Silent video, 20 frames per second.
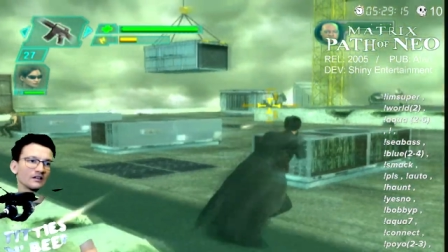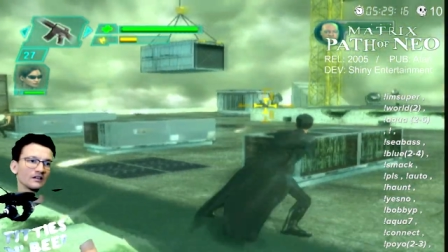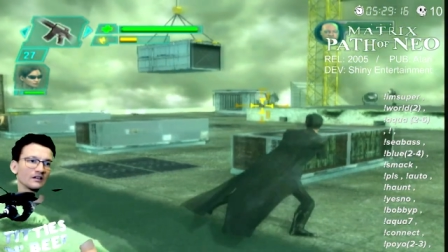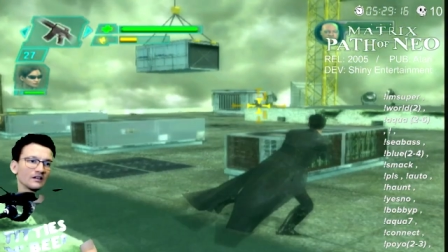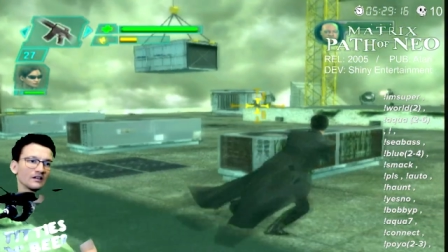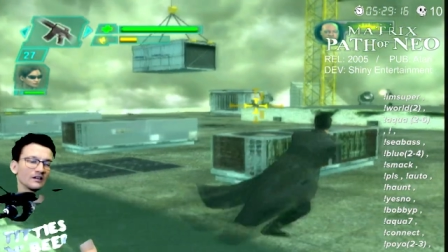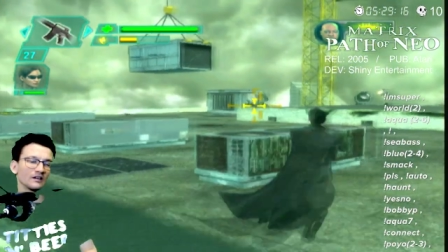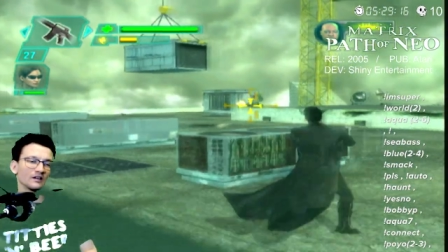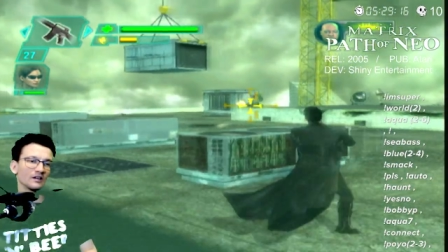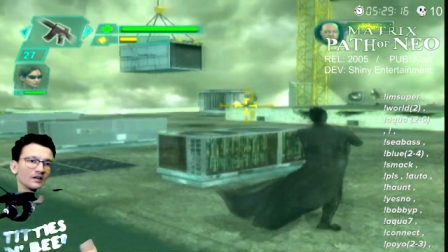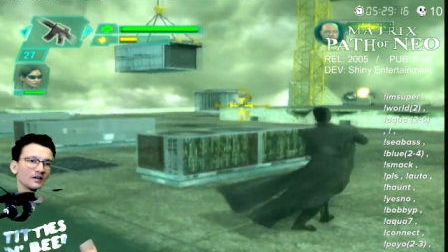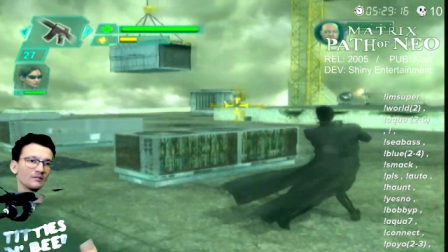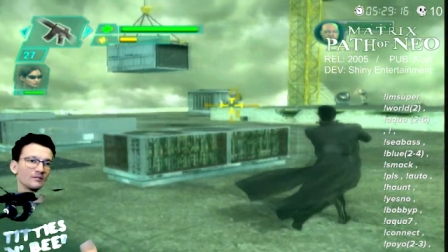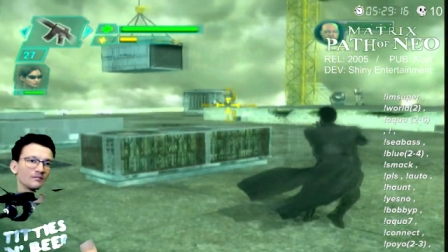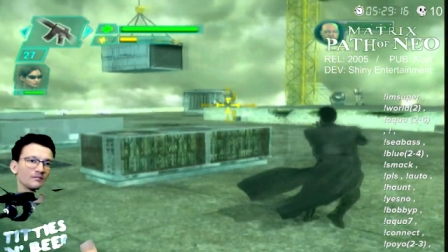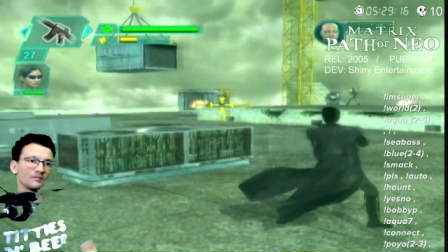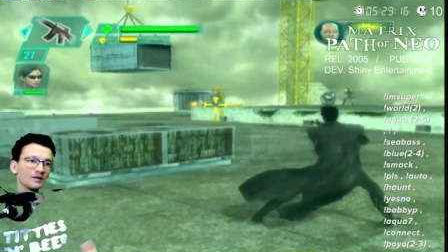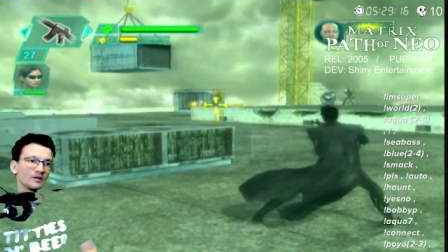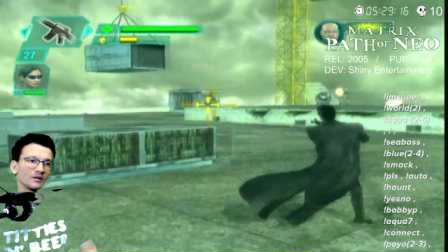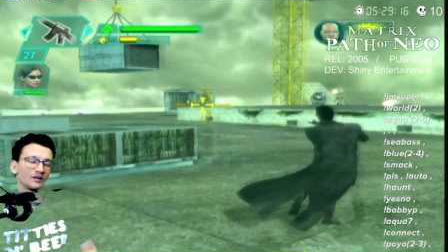Um,
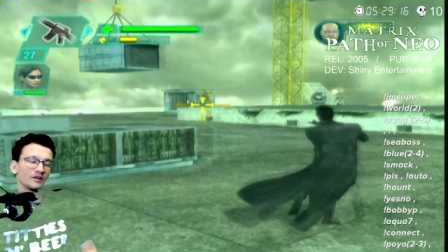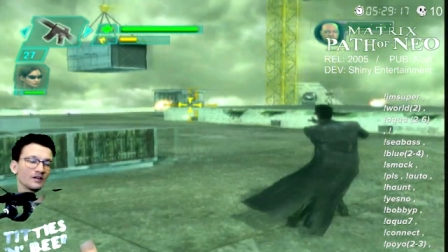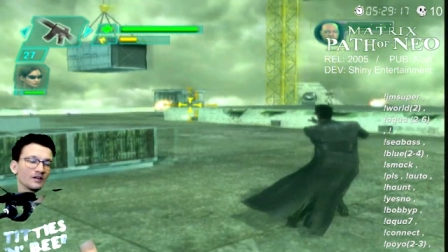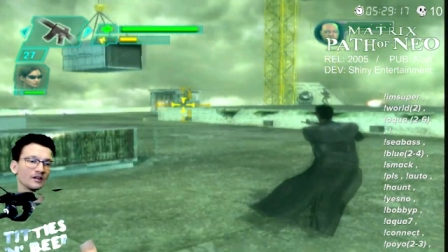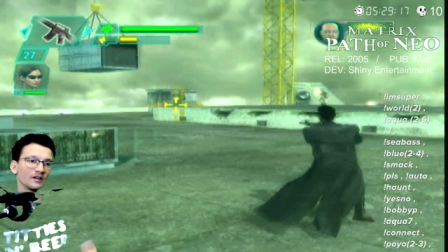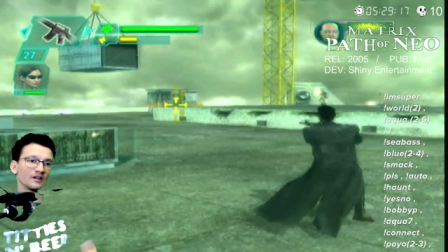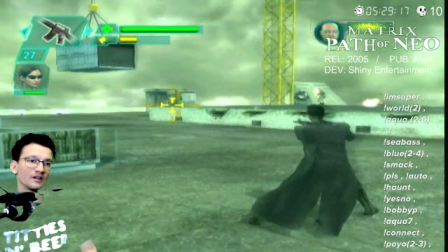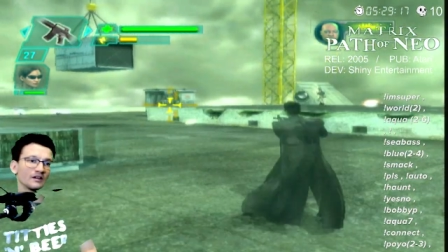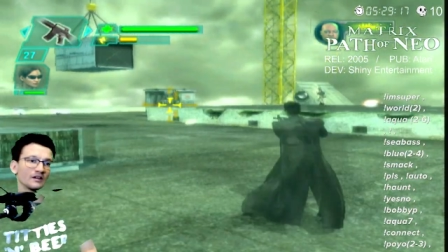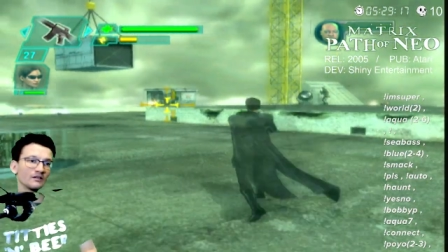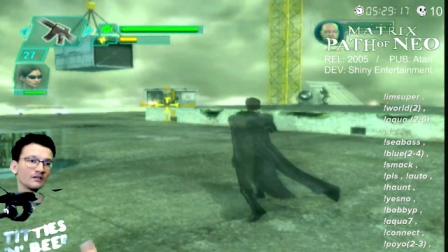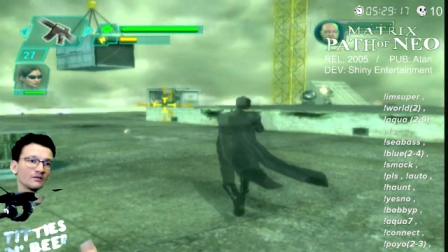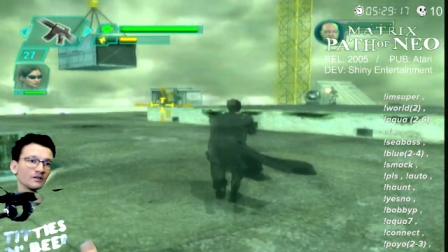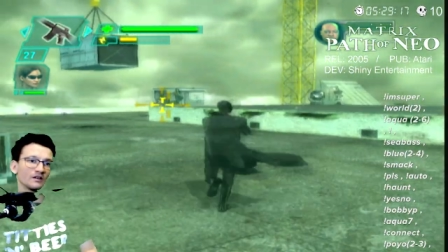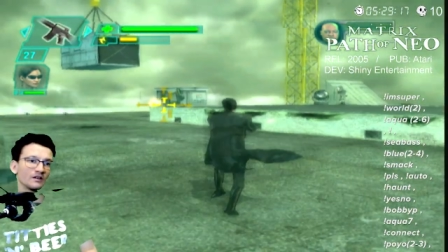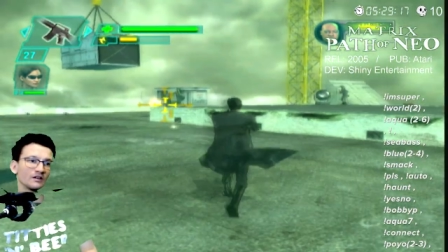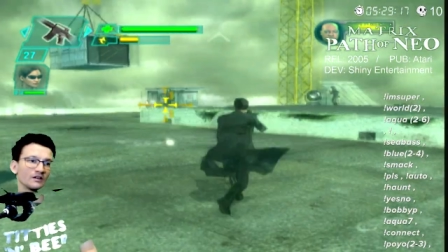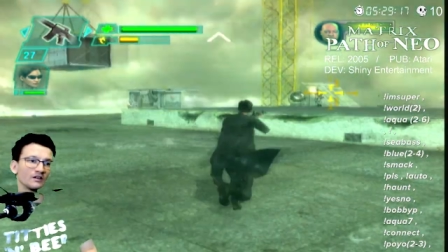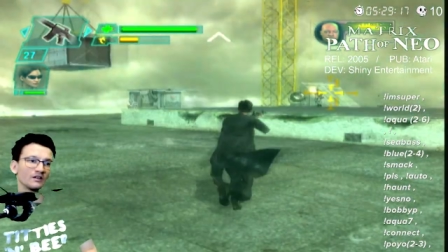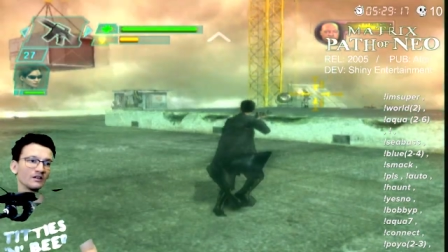okay.
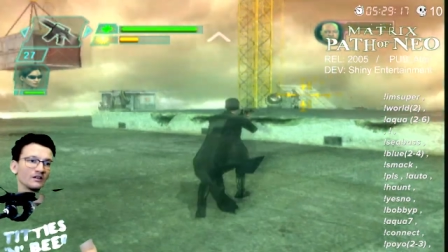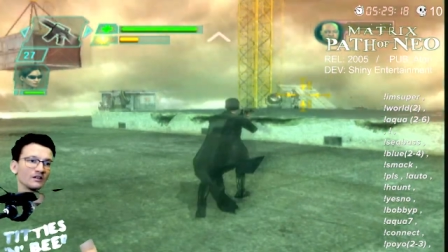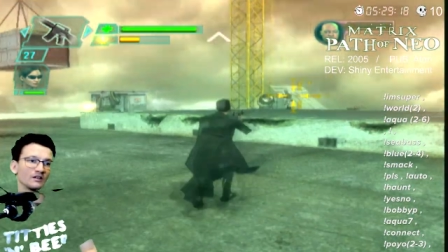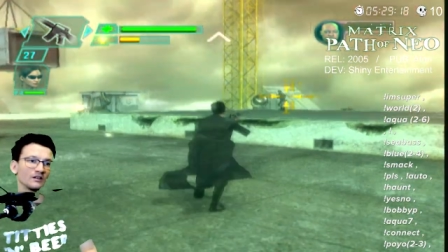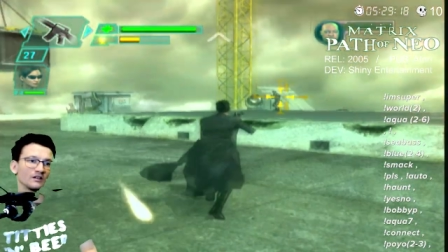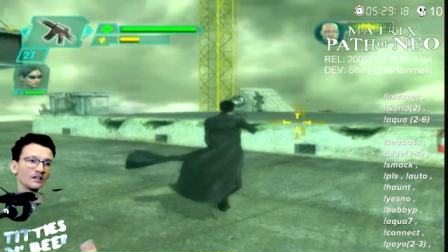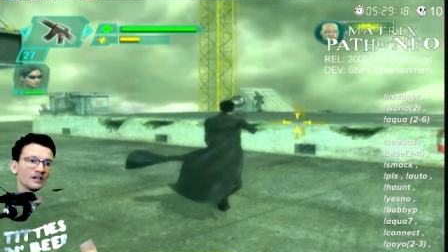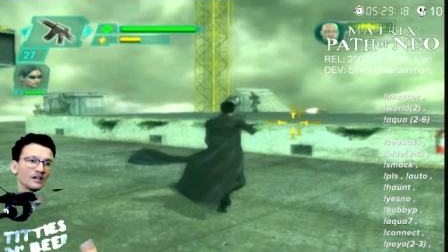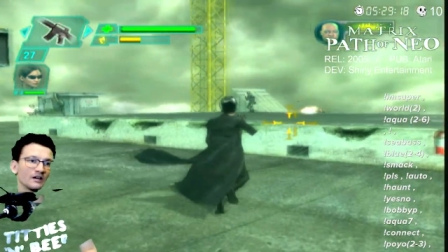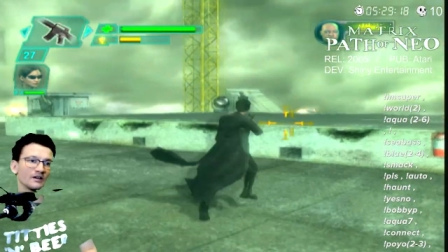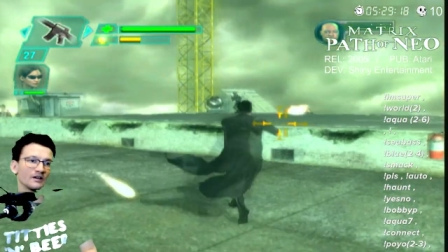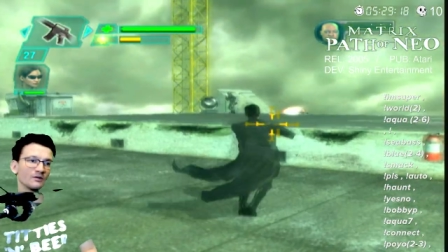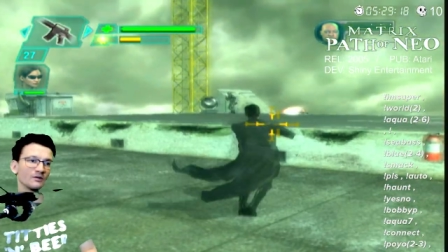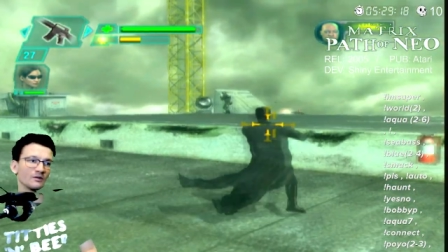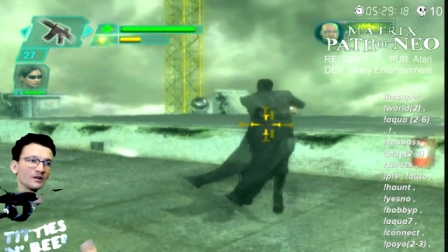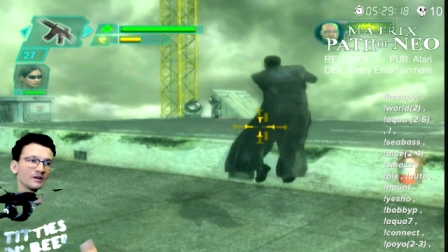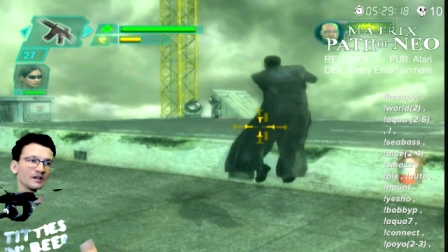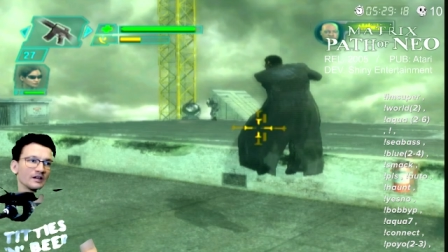Well, now I don't want to